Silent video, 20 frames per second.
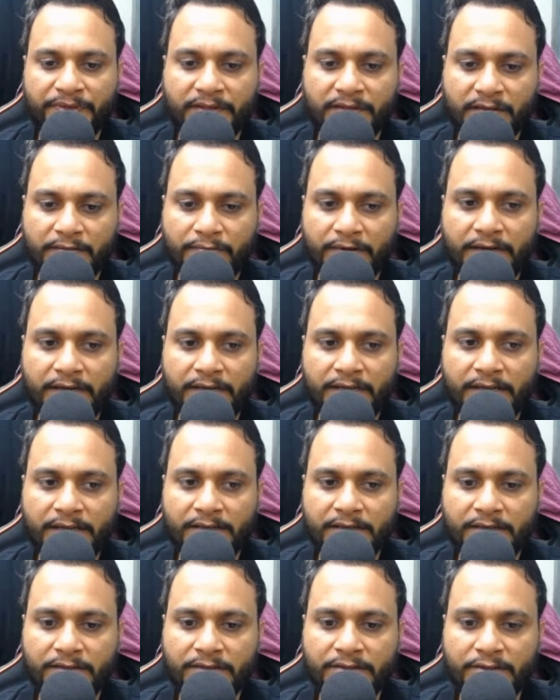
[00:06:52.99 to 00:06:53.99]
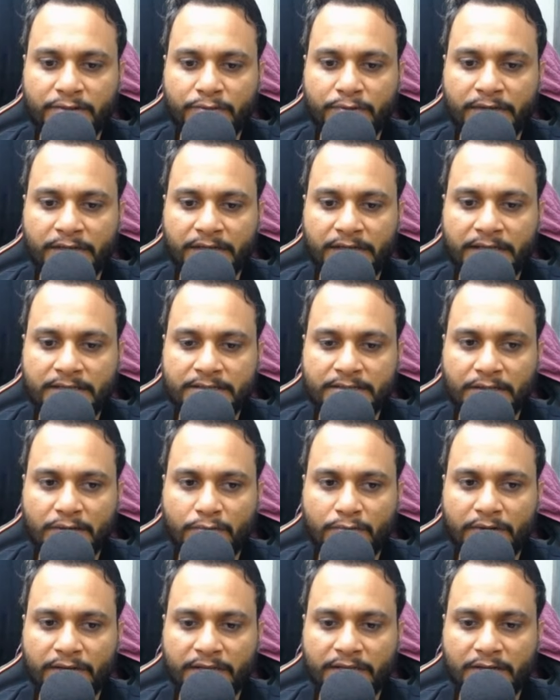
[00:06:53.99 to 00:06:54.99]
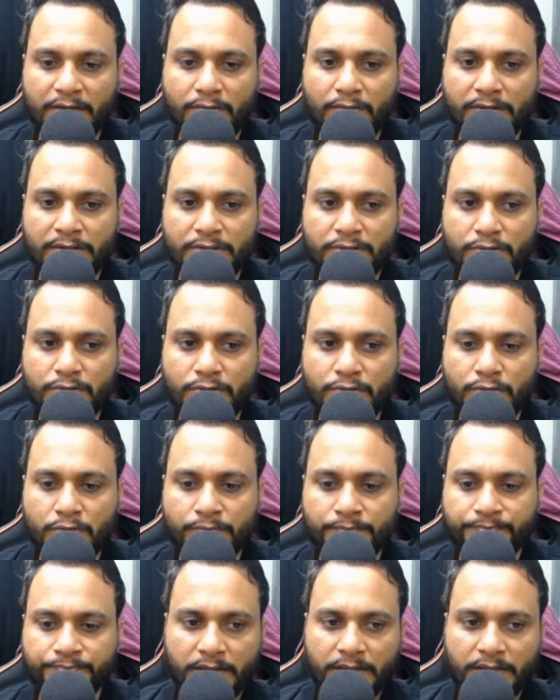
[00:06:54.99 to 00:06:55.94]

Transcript: If I take another query, let's say query equals to 2,